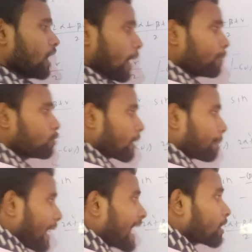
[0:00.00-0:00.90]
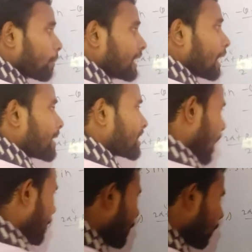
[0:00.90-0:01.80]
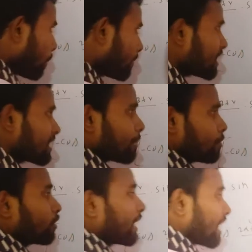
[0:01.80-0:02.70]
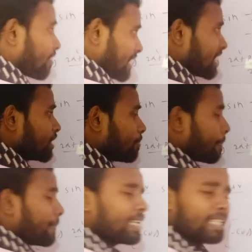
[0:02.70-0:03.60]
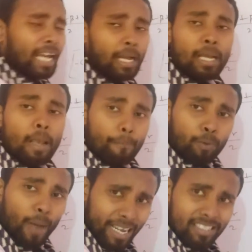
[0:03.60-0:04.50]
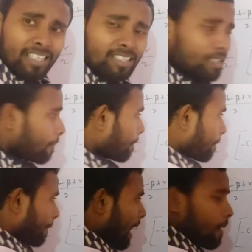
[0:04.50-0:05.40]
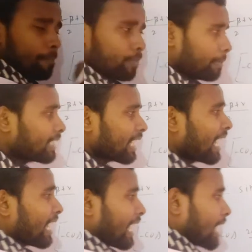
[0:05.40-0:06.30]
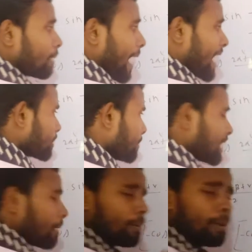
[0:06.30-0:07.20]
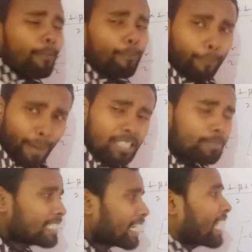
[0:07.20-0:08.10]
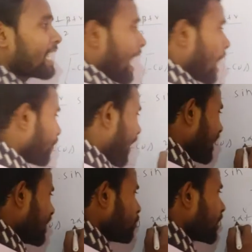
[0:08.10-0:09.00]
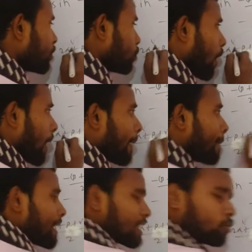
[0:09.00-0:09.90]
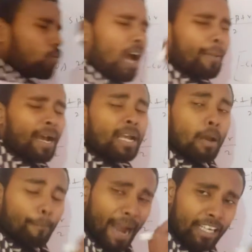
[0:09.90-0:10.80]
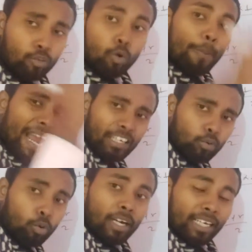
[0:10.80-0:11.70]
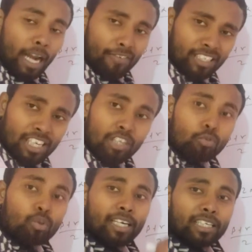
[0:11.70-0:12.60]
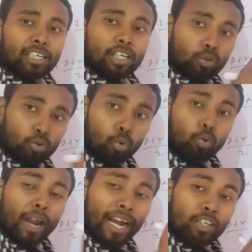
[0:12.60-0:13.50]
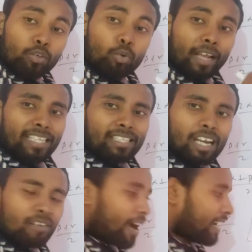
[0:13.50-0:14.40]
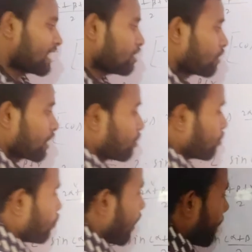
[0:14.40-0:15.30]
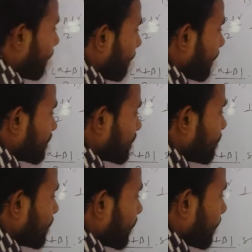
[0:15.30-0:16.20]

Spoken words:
If you subtract beta minus gamma from this term, you get definitely beta vanishes by beta, and minus beta will be plus beta, and finally you get 2 alpha plus 2 gamma by 2 by 2. Definitely you get 2 and 2 cancel, and finally you get 2 alpha plus gamma.